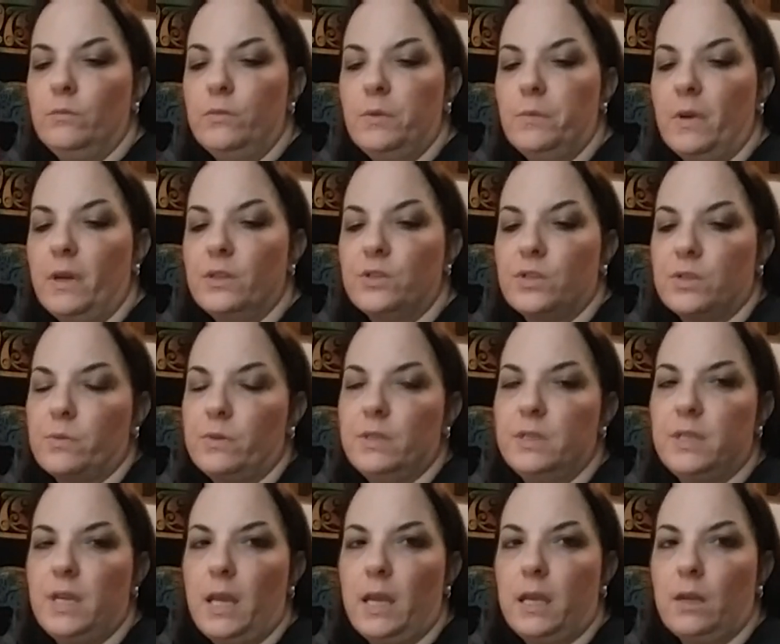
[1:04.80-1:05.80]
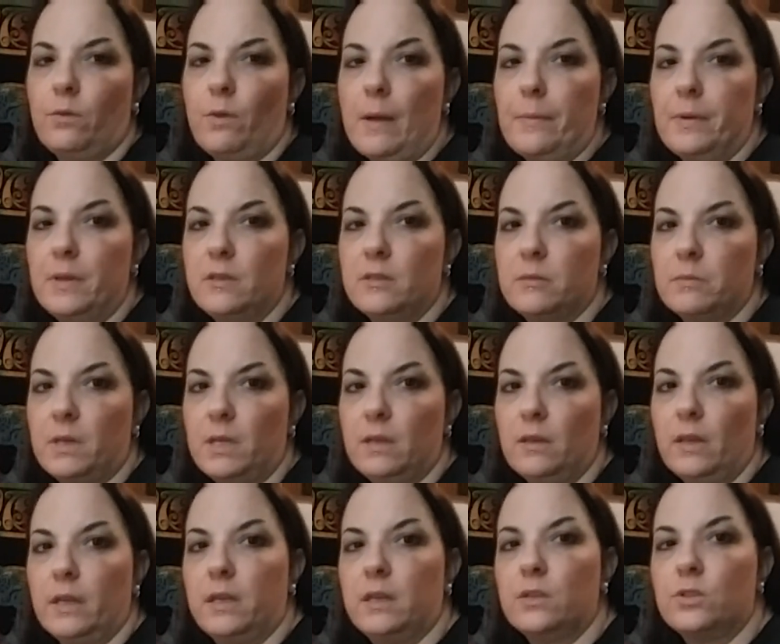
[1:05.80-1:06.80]
You might just want to take and wrap it in some kind
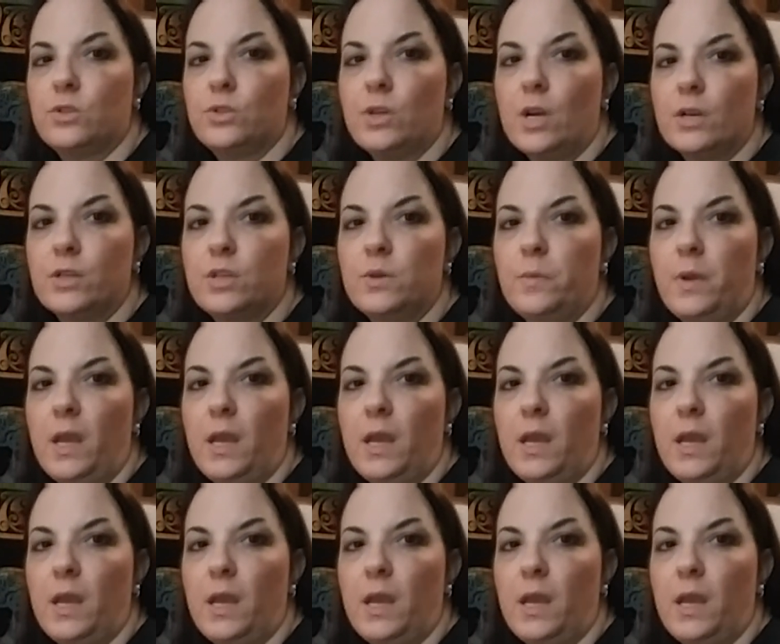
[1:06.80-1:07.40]
of like construction